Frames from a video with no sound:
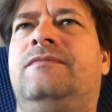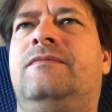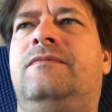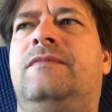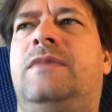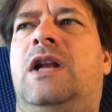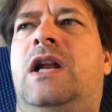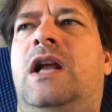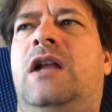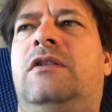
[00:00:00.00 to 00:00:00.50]

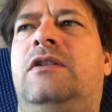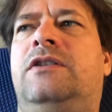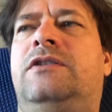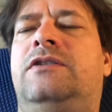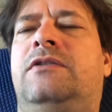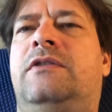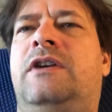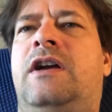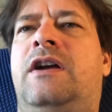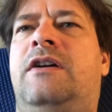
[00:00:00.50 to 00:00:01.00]
But I looked
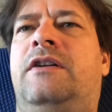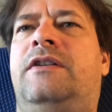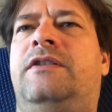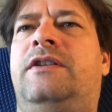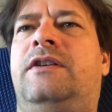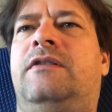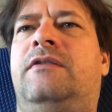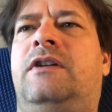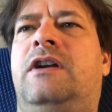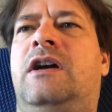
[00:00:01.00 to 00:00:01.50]
around and they
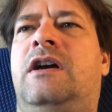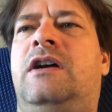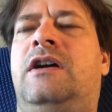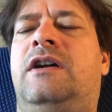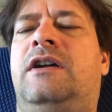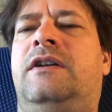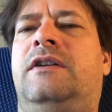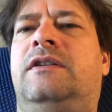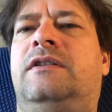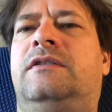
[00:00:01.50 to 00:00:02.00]
were
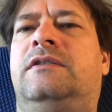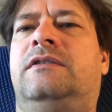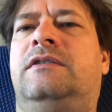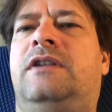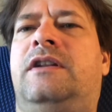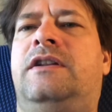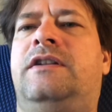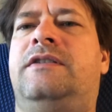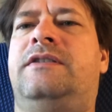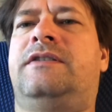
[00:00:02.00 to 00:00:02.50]
gone. I
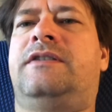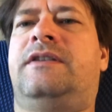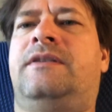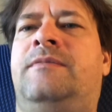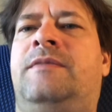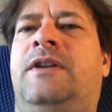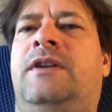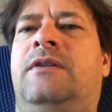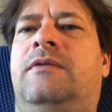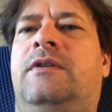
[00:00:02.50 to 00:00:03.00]
didn't see them
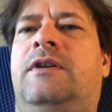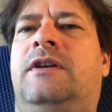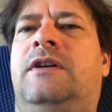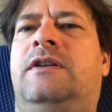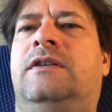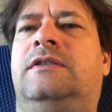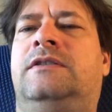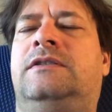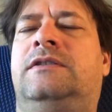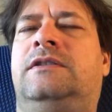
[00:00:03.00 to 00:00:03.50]
anywhere.
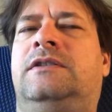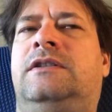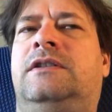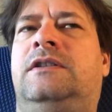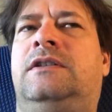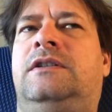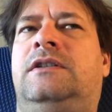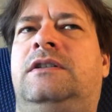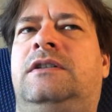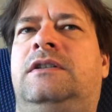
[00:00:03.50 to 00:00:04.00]

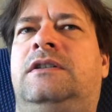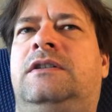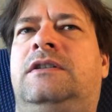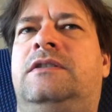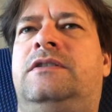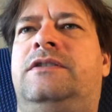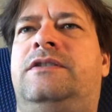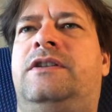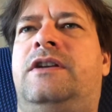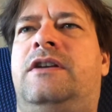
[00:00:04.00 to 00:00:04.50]

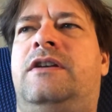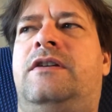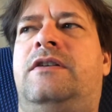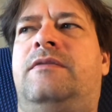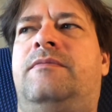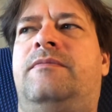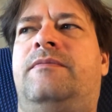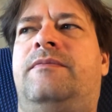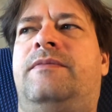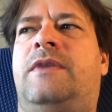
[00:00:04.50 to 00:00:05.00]

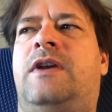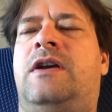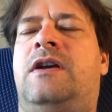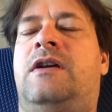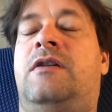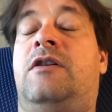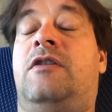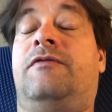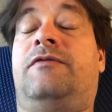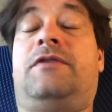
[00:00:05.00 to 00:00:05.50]
So
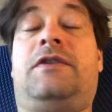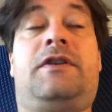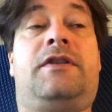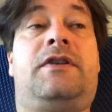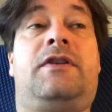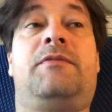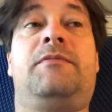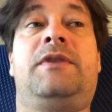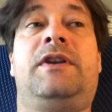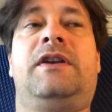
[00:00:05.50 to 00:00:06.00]
hopefully
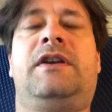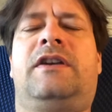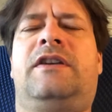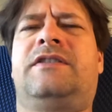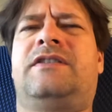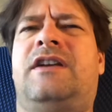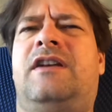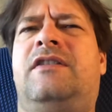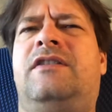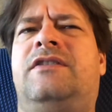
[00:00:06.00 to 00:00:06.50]
they'll be, because
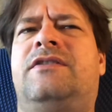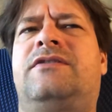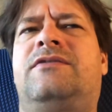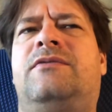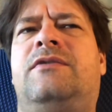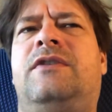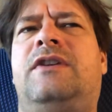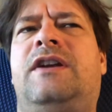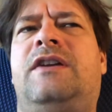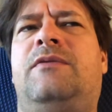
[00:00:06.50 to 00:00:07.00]
I could have
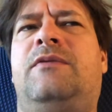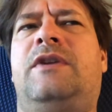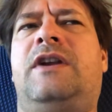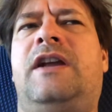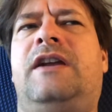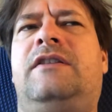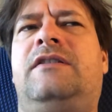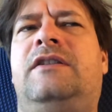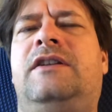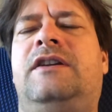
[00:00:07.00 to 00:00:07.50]
sworn when I
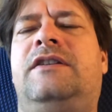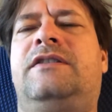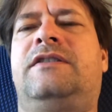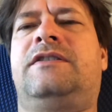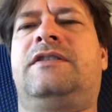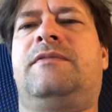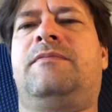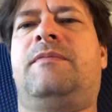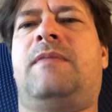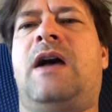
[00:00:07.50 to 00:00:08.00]
clicked
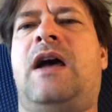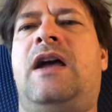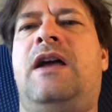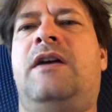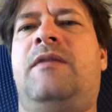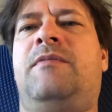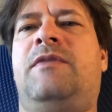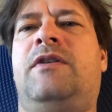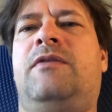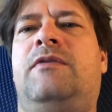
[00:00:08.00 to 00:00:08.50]
to buy
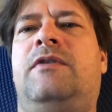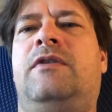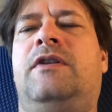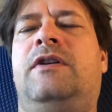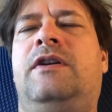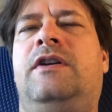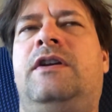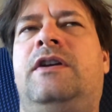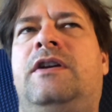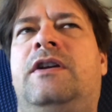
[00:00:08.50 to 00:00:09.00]
them, they were
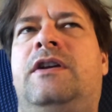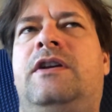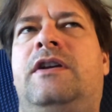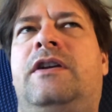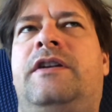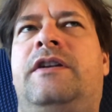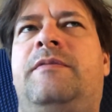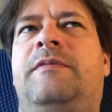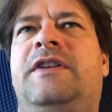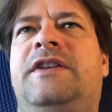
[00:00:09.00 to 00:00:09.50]

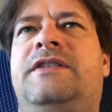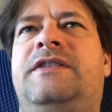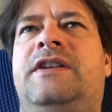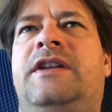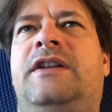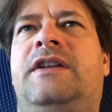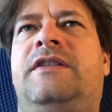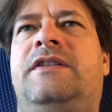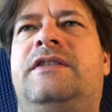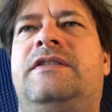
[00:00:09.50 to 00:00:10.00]
gonna be
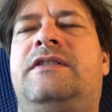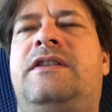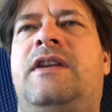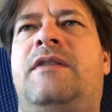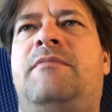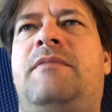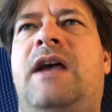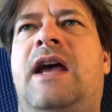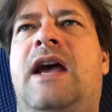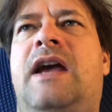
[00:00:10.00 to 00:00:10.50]
sent in the
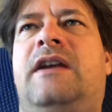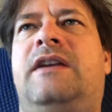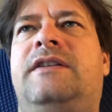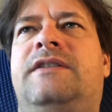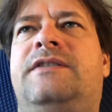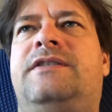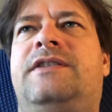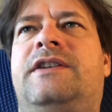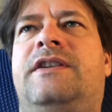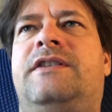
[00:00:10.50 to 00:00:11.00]
same
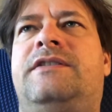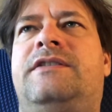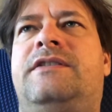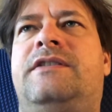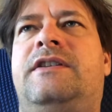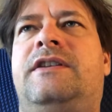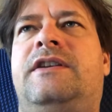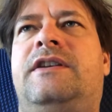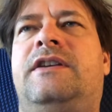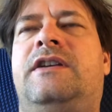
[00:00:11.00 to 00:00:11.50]
package as
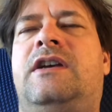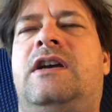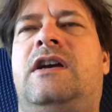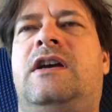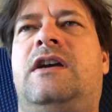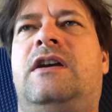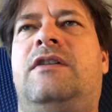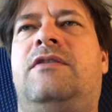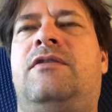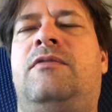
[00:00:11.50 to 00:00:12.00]

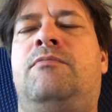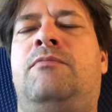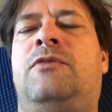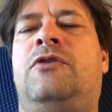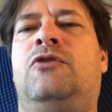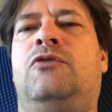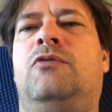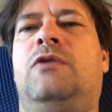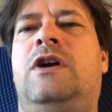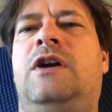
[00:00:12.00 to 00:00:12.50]
the
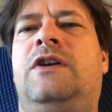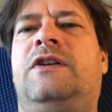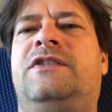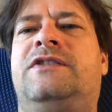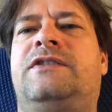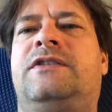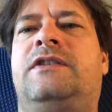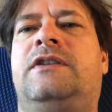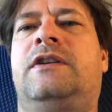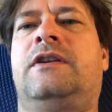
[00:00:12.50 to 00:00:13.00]

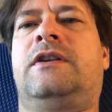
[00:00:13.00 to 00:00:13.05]
rugs.